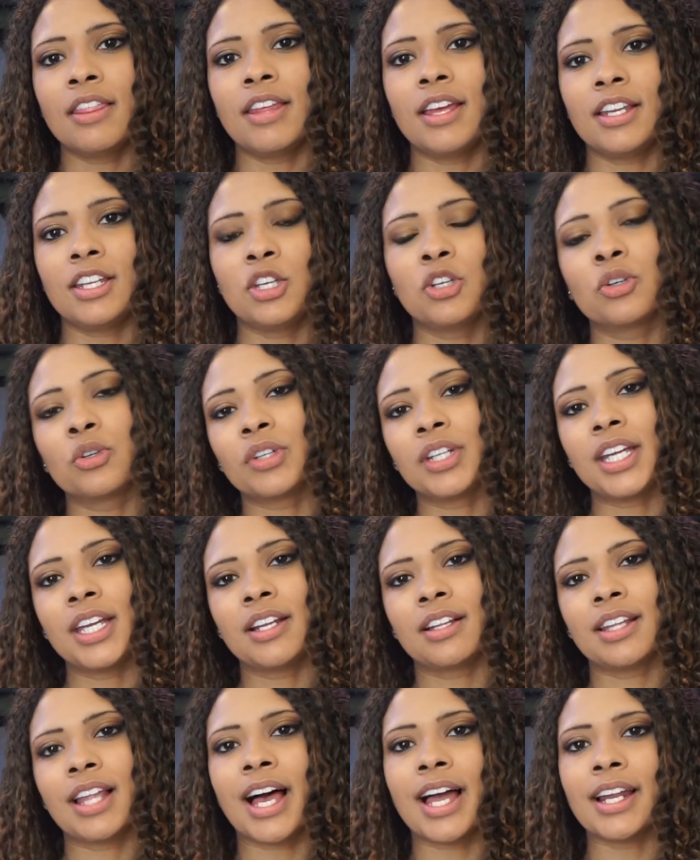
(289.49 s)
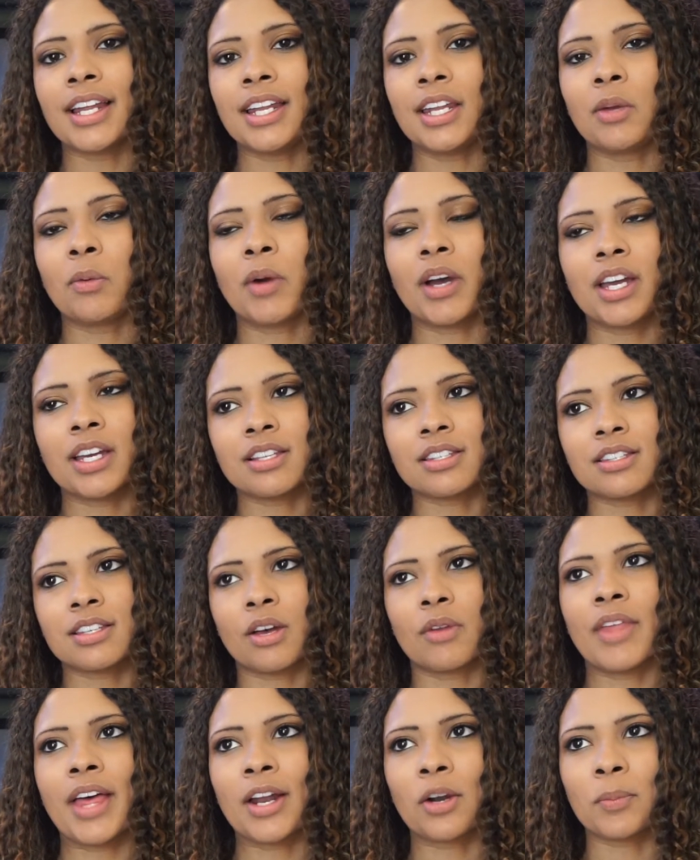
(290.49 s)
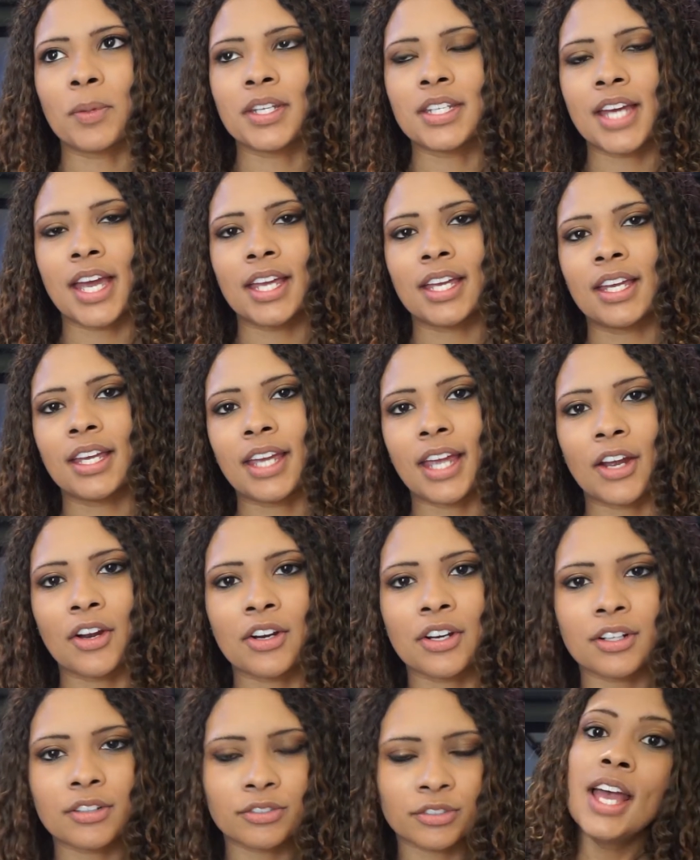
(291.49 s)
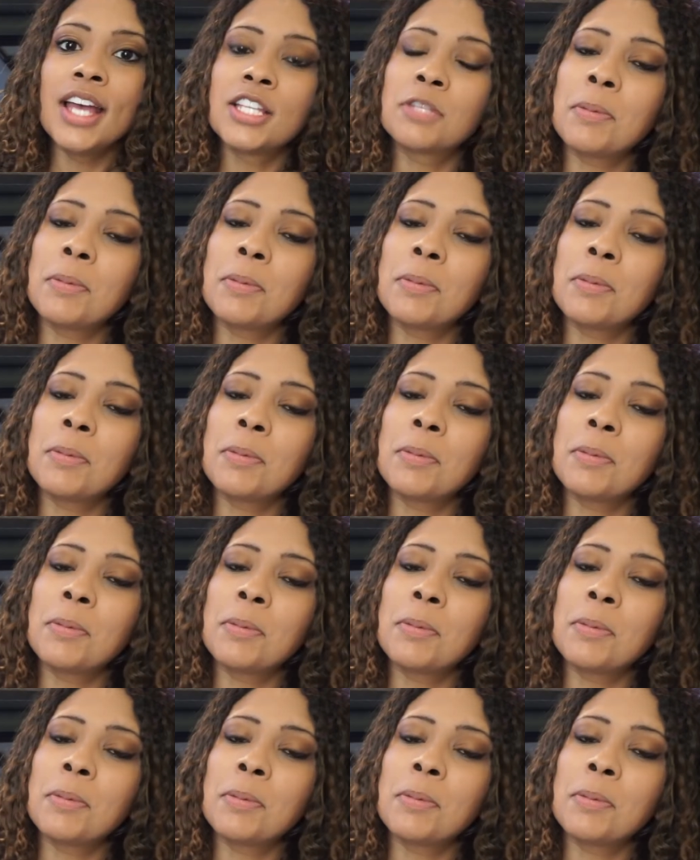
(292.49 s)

then you'll need a light anyway, so that'll be taken care of.